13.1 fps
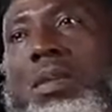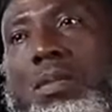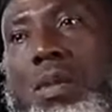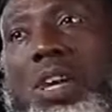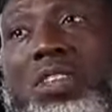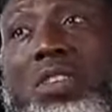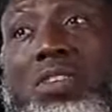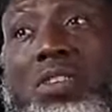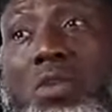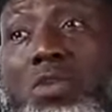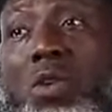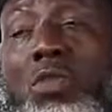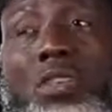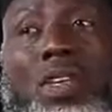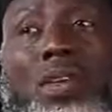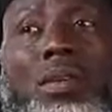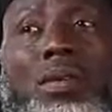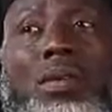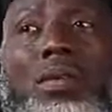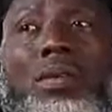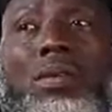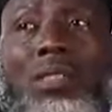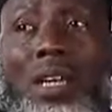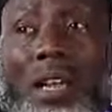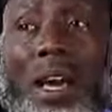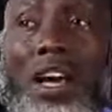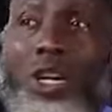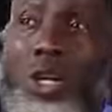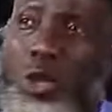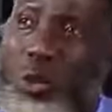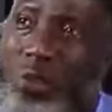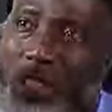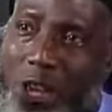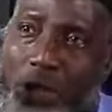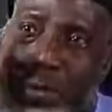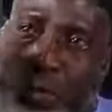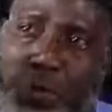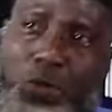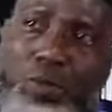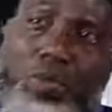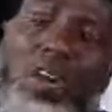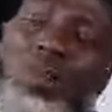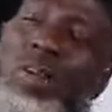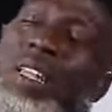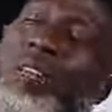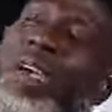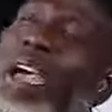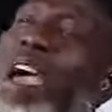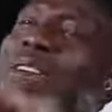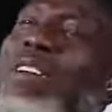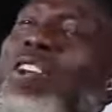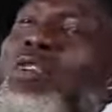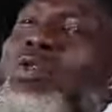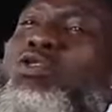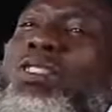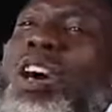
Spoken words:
But it is the duty of the seller to take the goods from wherever the goods